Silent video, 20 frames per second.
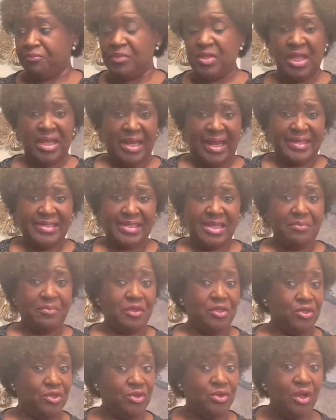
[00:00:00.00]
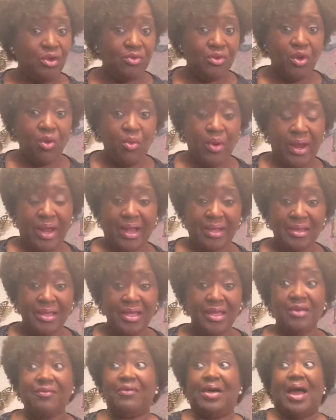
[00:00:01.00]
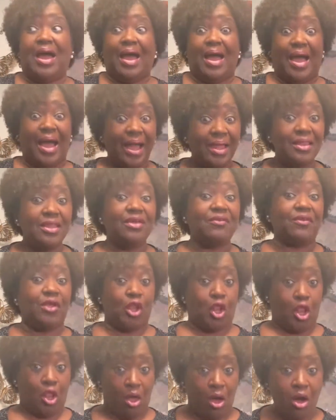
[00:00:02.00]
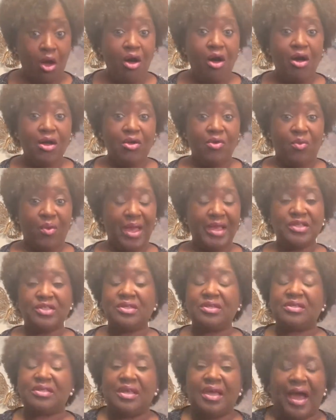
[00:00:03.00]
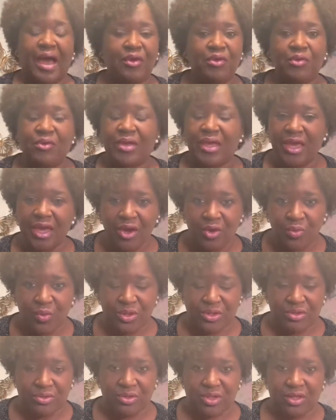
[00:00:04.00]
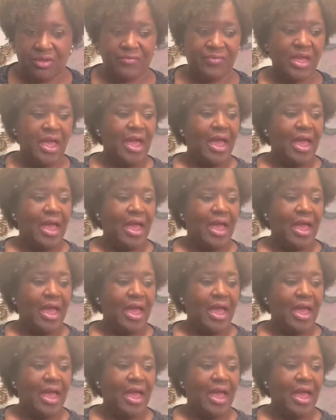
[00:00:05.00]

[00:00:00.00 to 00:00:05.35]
And I said, but you don't know where I live. I live a long way. She said, I don't care where you live.